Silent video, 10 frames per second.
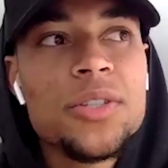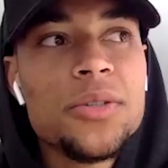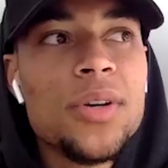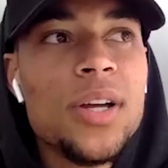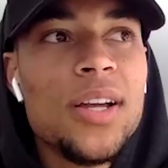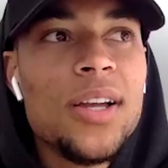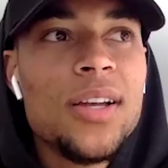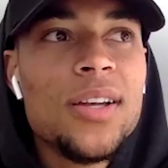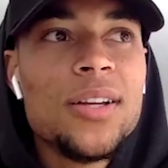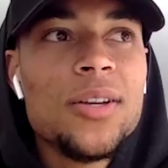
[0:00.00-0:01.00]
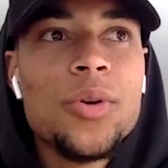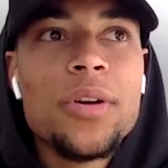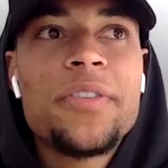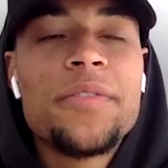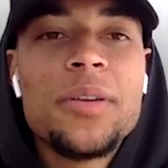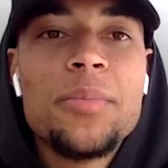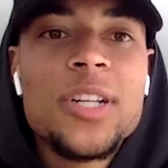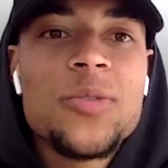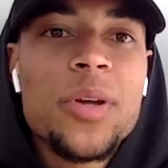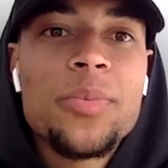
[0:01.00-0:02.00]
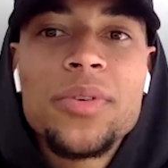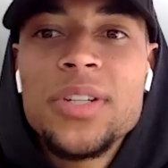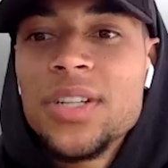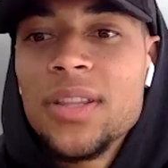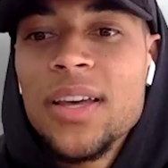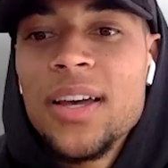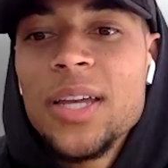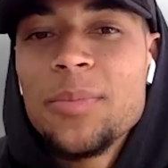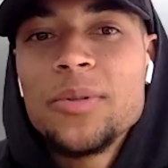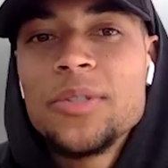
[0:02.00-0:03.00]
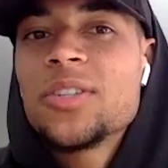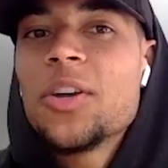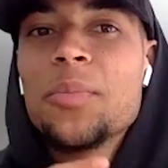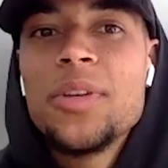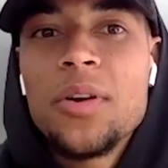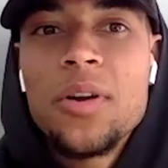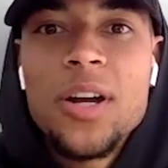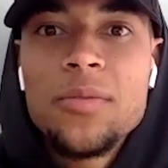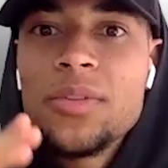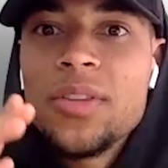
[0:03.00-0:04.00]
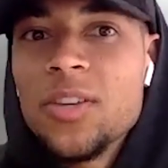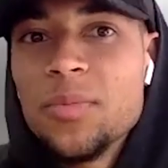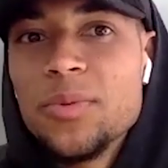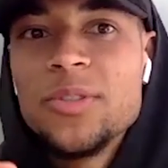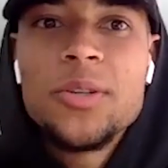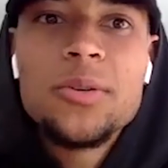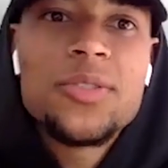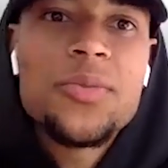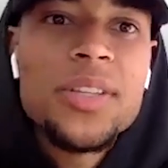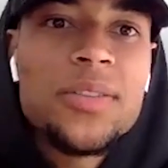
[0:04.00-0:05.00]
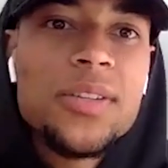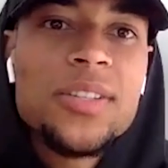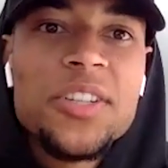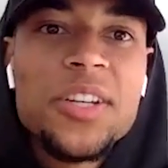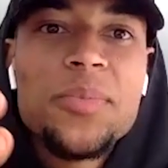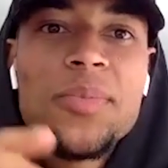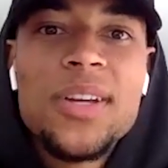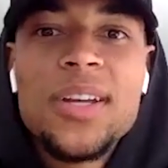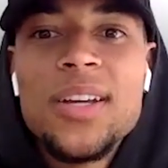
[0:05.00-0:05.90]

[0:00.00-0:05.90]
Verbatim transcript: So you have 15 minutes preparation time. You'll just come in your car, you'll take your boots, you go straight to the gym.